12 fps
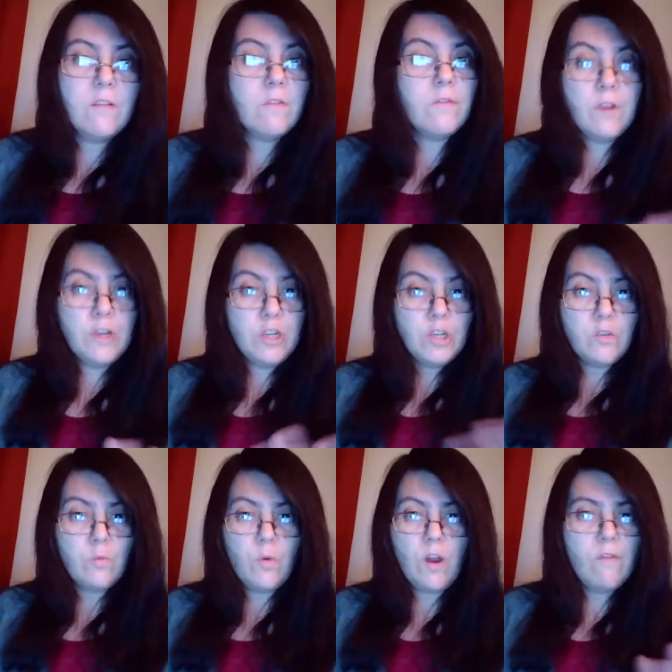they're
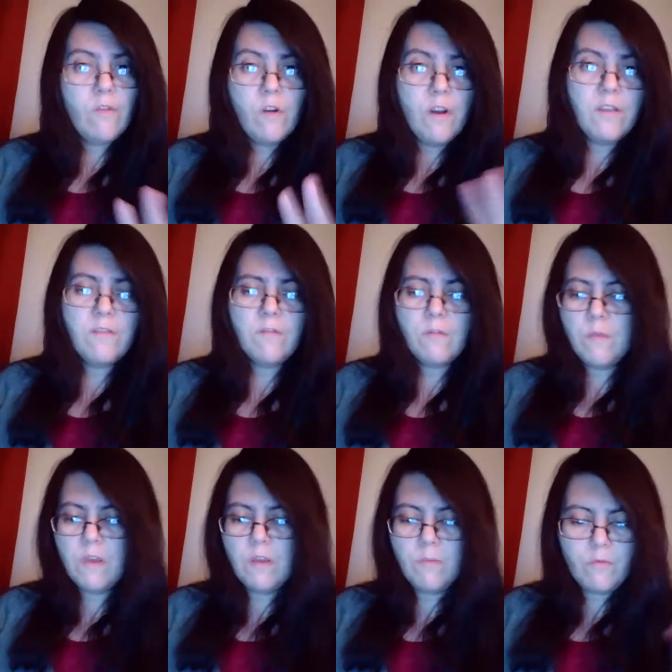finished, whatever it is, could
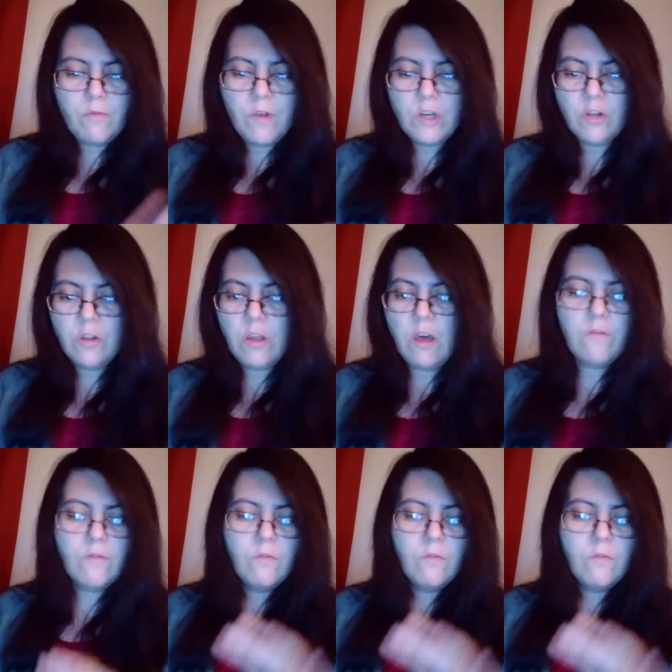be in professional life,